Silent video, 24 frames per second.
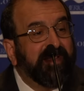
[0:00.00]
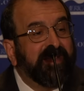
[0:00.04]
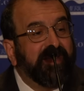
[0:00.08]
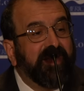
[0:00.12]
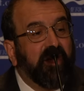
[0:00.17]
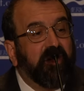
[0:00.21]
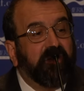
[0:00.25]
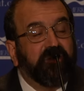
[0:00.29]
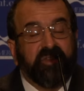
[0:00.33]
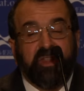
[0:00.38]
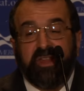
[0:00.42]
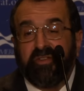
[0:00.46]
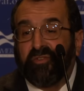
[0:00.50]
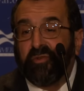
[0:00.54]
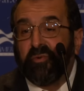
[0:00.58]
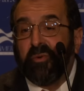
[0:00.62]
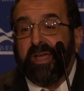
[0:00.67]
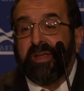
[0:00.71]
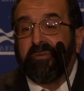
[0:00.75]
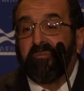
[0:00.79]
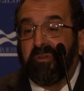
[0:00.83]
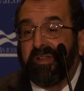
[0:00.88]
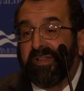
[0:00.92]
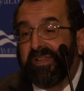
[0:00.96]
Now, do
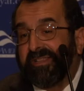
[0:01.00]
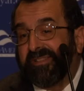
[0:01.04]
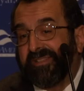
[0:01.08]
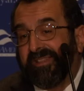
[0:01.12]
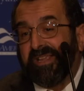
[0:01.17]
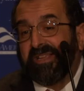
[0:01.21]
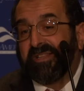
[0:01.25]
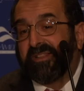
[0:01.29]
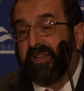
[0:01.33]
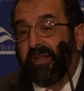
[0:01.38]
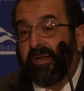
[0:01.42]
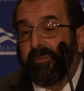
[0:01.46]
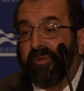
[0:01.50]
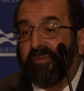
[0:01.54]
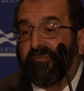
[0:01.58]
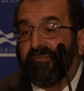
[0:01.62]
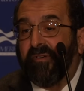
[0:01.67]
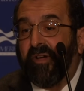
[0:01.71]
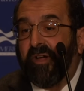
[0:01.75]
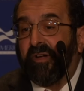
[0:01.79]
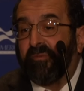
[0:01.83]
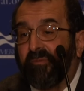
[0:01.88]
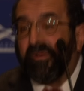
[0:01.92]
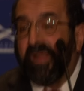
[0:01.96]
I really think that I'm a
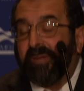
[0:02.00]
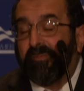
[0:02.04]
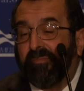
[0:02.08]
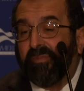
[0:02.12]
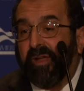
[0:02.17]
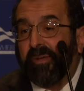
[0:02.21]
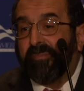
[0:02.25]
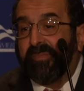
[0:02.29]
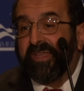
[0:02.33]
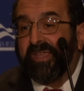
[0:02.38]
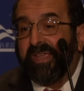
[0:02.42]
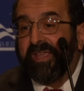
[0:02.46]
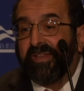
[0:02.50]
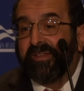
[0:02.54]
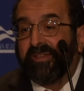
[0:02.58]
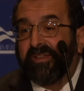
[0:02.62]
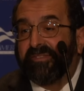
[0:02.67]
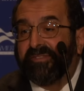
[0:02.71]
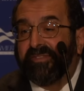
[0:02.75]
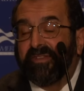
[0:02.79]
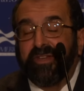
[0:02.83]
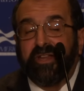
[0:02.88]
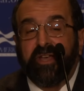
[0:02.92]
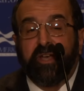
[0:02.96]
far right
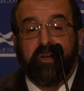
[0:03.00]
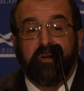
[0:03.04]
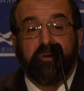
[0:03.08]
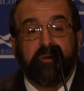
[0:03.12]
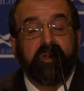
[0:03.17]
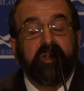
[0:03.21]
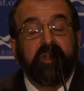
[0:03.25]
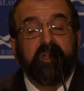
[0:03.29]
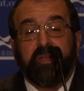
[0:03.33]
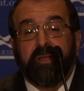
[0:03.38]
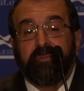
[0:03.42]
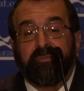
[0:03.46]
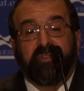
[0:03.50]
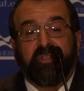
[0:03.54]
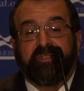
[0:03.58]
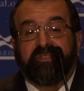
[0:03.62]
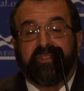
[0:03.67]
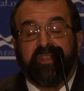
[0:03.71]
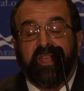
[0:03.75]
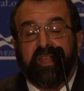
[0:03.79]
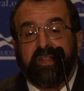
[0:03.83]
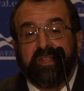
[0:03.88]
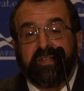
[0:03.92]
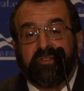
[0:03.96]
propagandist? No. I'm
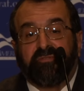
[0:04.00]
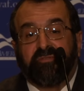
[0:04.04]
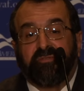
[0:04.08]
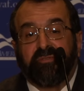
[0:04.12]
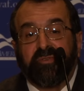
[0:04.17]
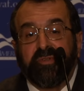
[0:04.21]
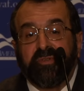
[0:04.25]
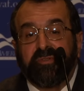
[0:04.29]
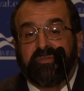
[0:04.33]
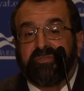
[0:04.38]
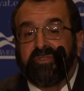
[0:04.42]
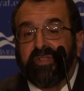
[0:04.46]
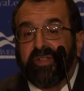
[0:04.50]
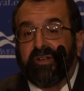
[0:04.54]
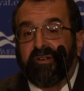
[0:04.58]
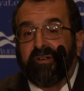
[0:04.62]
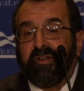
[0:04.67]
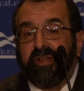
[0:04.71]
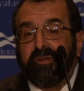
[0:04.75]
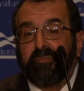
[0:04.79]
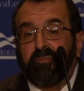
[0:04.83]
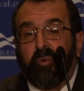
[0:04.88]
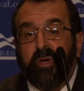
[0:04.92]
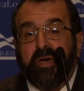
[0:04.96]
just telling truths that
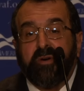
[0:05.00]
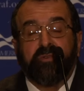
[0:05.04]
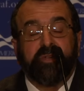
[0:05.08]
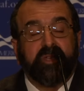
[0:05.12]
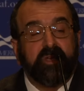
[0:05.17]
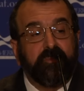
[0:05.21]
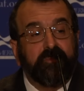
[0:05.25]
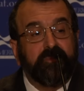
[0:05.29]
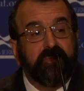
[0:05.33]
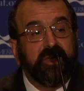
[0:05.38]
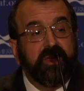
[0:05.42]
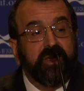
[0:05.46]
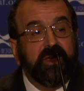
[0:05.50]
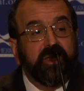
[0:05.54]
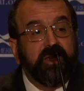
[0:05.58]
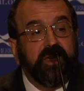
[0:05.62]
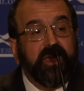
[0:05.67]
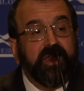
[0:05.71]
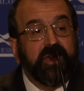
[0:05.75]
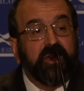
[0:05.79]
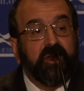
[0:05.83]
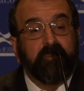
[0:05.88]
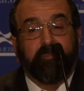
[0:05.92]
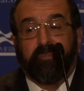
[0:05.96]
are unwelcome
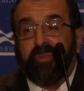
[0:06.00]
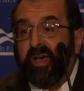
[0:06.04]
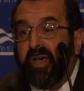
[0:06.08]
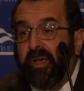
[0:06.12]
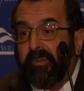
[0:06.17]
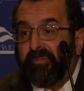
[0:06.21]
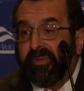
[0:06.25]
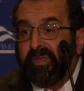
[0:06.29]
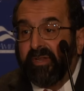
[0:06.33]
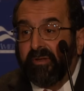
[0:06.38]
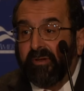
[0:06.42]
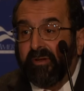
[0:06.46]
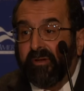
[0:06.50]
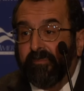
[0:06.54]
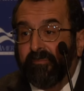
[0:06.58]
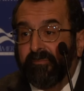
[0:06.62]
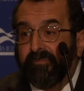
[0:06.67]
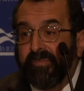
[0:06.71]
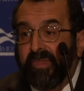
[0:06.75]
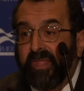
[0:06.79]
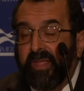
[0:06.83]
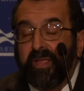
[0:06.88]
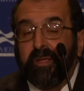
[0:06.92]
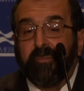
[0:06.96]
and unpopular,
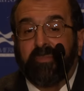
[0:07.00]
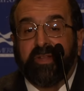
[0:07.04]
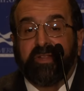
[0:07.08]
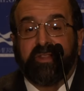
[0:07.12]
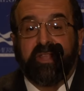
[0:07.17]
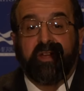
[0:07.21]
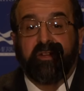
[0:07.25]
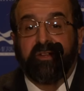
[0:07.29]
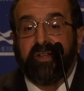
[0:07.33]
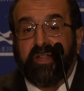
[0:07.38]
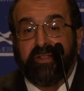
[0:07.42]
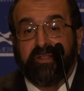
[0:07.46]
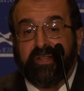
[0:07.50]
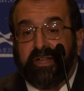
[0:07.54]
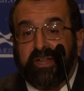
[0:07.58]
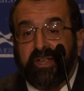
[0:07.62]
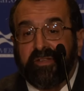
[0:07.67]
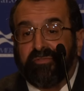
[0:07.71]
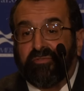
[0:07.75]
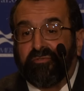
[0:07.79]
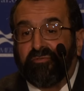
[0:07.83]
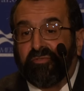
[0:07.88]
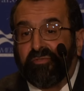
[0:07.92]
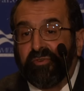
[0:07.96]
but they are
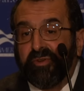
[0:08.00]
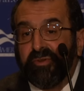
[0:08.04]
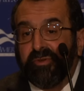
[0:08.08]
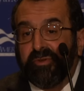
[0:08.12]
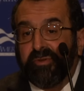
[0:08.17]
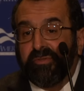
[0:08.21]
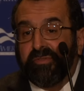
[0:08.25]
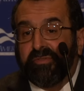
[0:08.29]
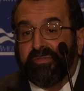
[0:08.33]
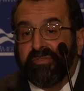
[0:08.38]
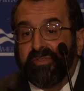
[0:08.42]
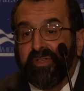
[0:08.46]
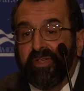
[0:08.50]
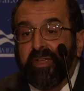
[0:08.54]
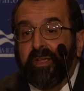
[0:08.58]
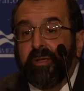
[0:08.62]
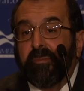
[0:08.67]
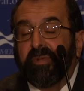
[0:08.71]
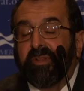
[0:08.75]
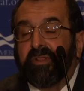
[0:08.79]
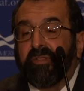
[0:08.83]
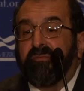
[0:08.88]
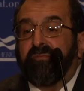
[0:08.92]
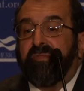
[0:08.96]
nonetheless truths.
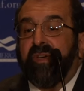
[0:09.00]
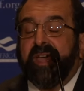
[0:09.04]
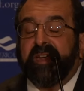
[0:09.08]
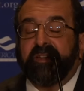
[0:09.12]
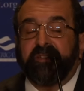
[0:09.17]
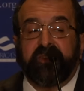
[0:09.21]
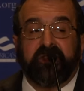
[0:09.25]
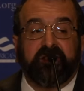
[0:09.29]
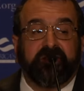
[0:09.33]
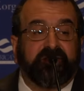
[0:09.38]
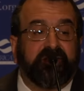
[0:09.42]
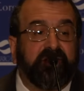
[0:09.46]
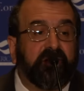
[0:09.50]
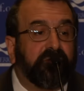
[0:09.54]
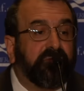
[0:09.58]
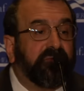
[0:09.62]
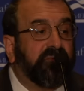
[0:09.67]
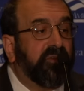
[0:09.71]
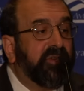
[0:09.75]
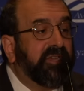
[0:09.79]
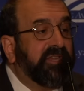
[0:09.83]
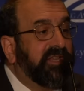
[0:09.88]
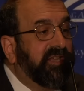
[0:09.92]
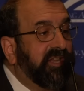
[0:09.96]
But the fact is that
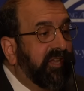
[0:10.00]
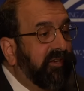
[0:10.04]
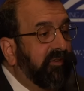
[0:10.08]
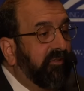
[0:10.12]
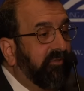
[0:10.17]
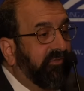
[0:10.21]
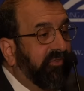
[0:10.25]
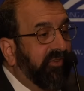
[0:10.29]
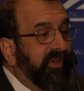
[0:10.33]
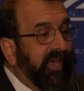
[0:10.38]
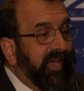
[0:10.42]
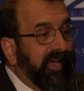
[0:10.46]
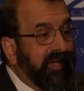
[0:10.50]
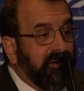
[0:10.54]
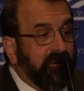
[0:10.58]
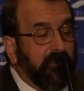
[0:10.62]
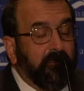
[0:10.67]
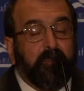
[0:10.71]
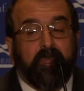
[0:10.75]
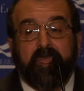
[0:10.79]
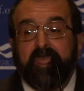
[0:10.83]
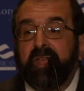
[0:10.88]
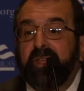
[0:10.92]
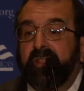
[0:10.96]
for years
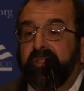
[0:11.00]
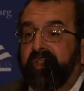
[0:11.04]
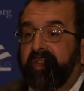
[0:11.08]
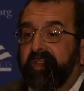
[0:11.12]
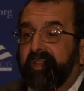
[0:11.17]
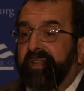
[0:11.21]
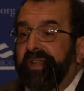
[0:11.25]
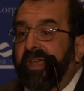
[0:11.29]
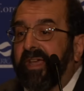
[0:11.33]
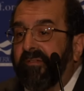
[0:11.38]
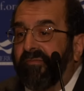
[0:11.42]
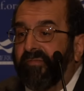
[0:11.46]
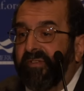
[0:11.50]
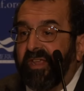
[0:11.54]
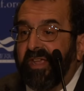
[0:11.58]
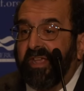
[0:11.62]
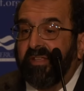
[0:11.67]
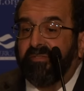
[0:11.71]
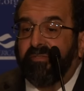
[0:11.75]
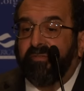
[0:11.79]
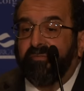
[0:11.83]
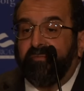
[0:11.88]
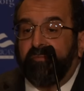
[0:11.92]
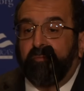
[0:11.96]
now, the left
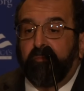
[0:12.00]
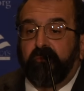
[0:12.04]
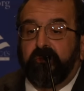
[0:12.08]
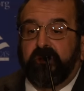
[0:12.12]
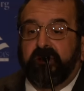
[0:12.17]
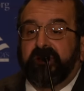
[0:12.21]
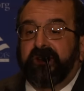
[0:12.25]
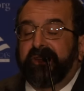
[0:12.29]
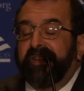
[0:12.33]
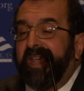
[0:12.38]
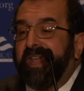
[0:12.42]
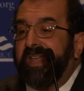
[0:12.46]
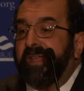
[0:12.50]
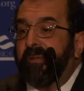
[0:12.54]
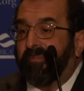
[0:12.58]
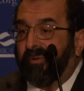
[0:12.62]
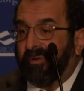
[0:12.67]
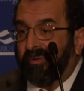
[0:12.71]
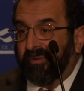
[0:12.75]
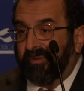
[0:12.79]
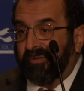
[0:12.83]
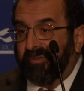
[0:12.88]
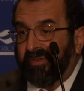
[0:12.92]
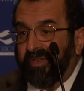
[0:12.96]
has
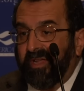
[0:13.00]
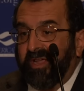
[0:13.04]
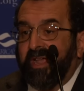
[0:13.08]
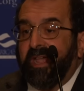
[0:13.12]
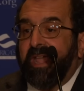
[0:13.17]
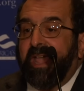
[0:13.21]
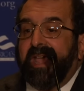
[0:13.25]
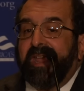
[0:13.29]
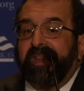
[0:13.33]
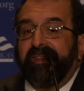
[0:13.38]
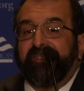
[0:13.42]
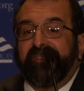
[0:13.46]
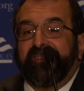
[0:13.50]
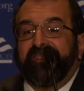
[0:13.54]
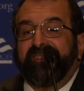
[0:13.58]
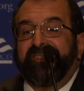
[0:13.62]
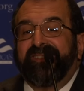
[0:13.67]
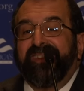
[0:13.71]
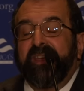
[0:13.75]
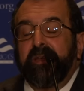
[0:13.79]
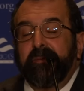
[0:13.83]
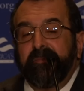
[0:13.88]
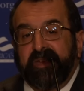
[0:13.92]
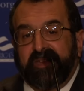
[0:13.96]
labeled and
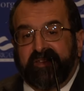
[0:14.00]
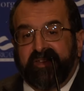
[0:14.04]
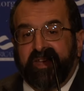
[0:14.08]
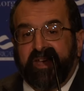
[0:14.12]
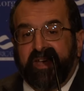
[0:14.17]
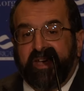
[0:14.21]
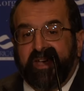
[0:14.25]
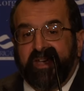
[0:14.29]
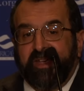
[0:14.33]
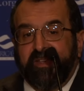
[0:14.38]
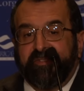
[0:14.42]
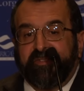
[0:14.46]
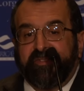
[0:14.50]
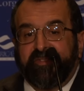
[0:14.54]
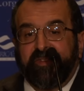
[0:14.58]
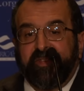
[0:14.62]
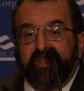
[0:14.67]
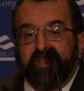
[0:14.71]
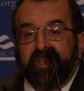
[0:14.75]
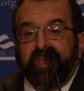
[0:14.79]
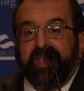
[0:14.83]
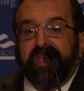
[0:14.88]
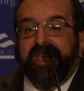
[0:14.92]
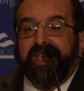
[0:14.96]
stigmatized
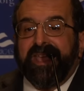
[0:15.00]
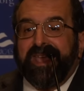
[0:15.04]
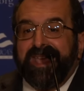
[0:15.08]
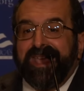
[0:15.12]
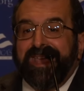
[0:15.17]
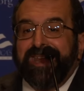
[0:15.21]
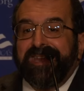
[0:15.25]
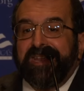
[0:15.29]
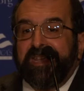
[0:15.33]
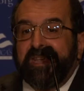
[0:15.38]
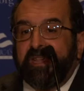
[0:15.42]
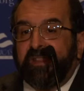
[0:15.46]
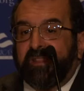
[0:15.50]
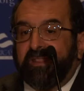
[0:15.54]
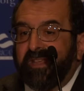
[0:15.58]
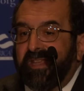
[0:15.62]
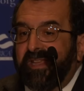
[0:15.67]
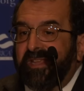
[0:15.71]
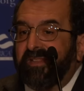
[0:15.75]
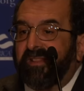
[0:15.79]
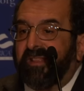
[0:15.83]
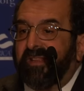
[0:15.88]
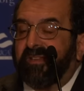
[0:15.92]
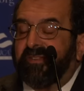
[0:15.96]

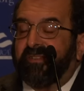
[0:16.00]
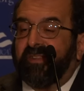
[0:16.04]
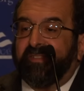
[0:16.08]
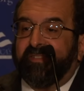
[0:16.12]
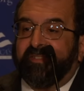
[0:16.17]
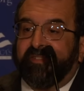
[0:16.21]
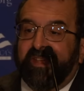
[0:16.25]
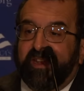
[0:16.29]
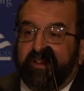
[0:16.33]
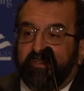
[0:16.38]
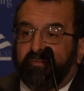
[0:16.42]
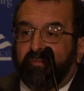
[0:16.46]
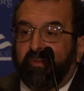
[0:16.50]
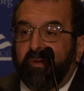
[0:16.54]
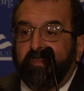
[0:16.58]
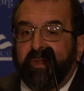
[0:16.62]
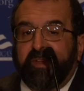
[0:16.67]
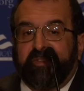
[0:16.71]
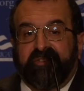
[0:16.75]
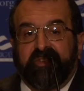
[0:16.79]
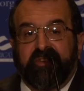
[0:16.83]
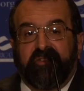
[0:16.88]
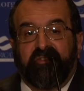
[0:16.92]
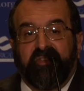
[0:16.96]
anything that dissents from
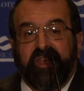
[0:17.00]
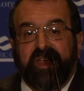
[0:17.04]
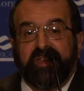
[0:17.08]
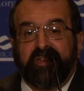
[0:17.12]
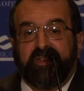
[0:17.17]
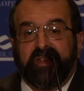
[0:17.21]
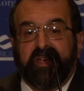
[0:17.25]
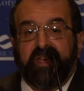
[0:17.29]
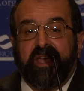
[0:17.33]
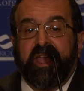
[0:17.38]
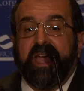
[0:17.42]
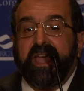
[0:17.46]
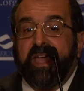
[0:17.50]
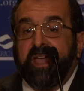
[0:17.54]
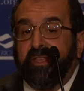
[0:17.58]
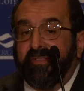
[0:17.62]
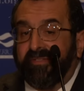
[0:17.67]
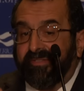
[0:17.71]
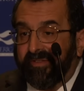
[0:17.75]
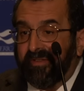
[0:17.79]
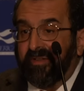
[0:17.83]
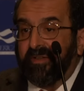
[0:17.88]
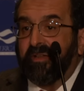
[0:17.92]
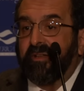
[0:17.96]
its agenda
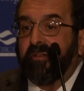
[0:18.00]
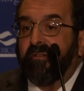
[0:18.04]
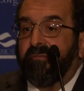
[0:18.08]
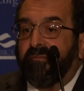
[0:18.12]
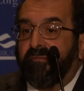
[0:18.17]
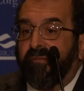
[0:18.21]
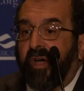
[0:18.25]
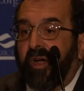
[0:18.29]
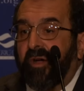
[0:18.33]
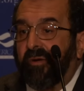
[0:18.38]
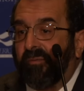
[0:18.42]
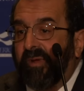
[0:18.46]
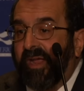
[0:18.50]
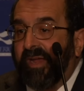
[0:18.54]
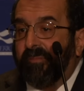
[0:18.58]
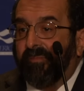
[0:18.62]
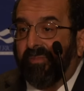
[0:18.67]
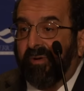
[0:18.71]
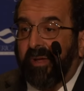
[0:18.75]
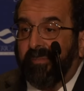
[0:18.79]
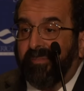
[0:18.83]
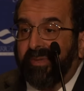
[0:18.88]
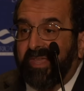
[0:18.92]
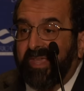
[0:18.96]
as far
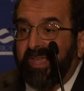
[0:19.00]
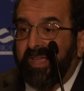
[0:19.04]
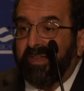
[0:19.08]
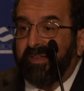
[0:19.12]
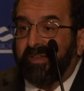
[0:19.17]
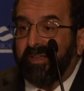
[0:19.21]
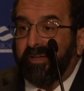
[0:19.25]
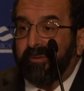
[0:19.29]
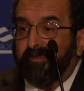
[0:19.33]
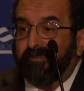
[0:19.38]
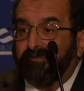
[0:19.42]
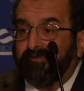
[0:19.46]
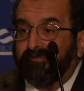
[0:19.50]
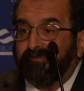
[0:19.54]
right propaganda.